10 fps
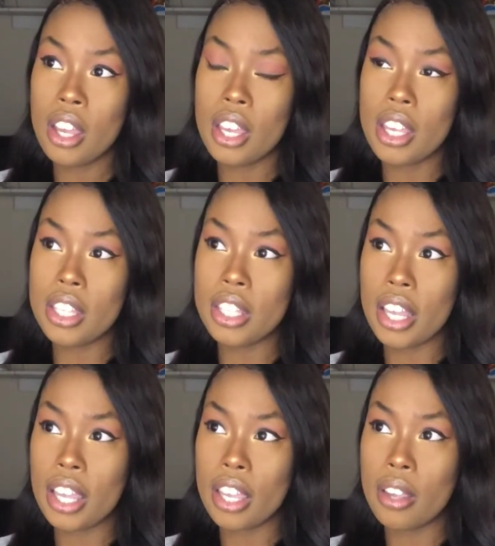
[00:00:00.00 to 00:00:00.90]
is
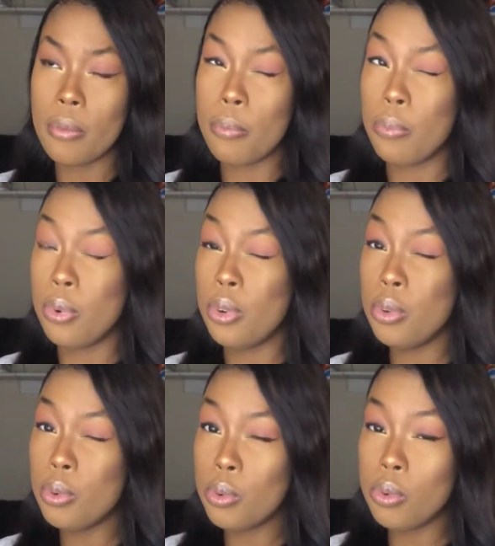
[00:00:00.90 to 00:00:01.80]
like
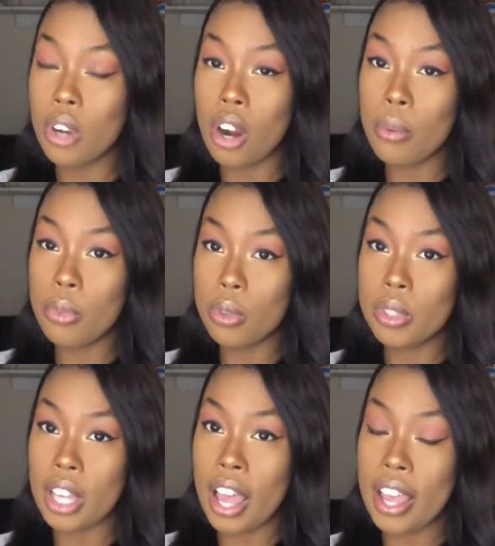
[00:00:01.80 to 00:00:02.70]
blue, dark blue
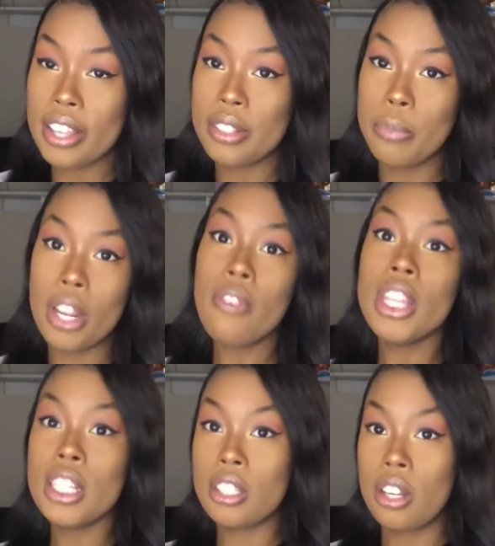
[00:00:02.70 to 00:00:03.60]
skies, but
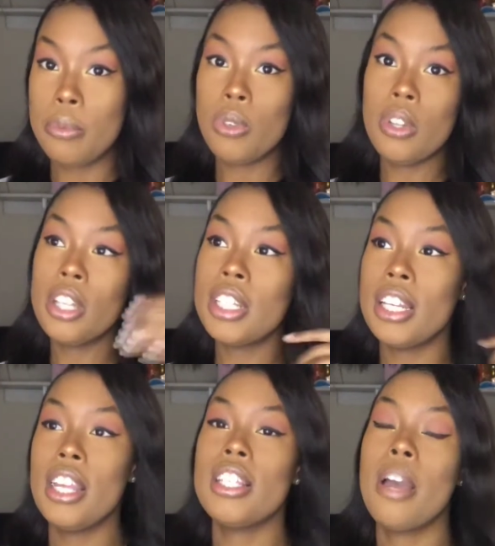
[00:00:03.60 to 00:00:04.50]
everything's lit up, so it looks like
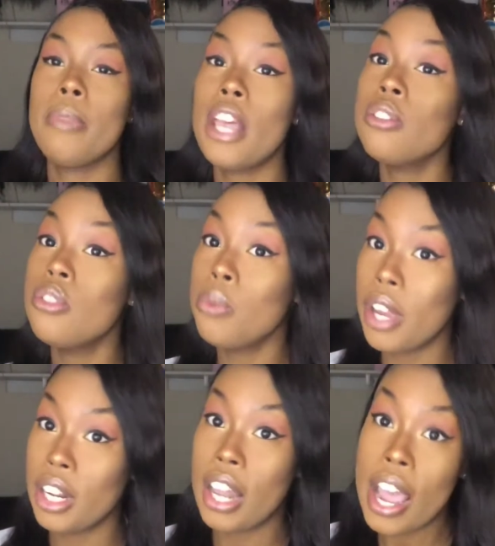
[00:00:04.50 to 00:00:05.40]
daytime. And that's the reason why in
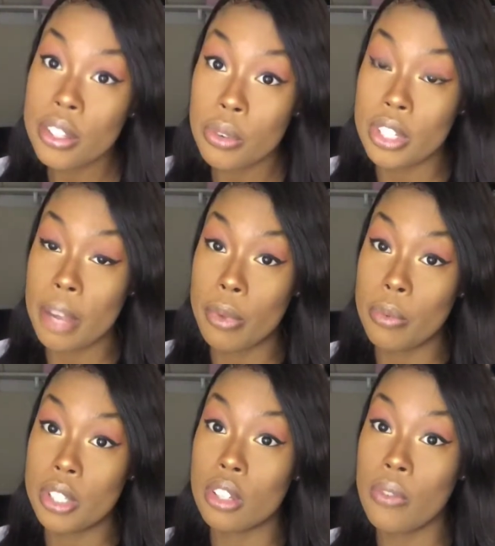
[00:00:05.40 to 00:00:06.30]
the last story time I
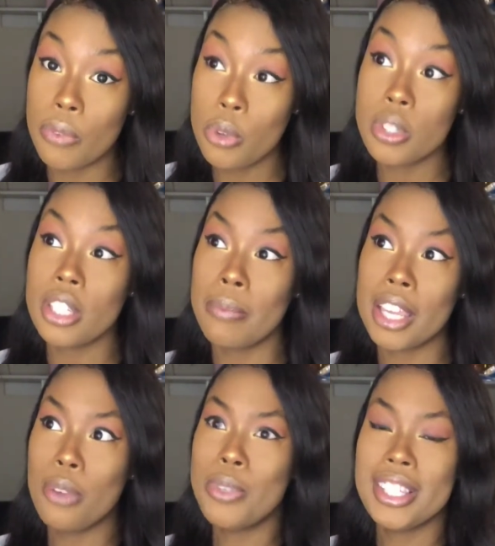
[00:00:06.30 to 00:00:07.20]
was confused, because I'm like,
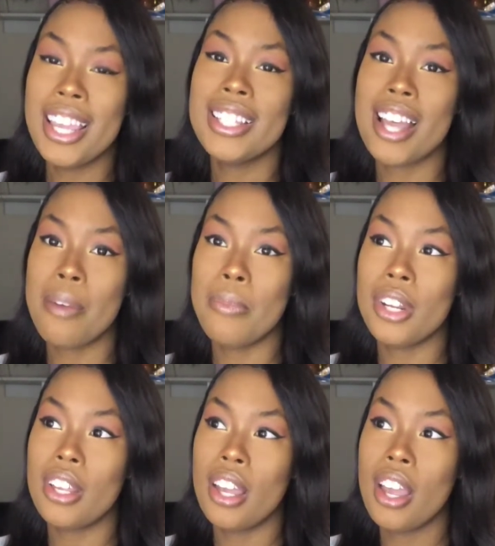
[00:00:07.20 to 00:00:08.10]
it was daytime, but
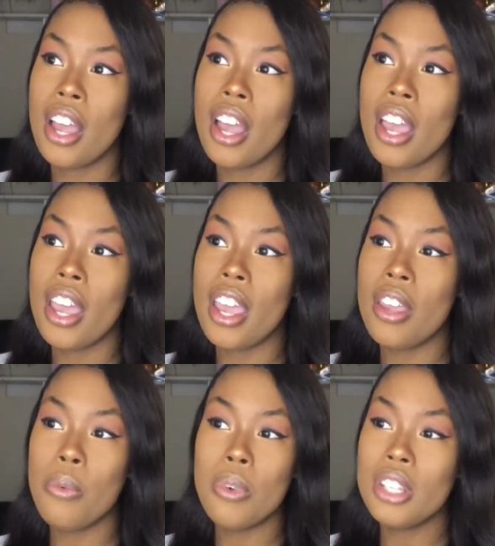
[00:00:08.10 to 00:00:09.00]

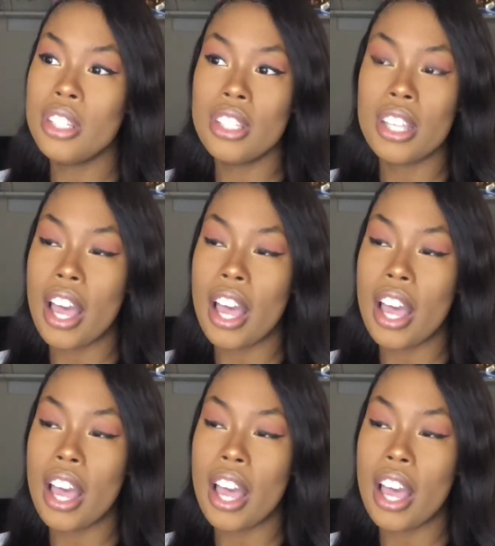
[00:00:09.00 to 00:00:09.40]
it was,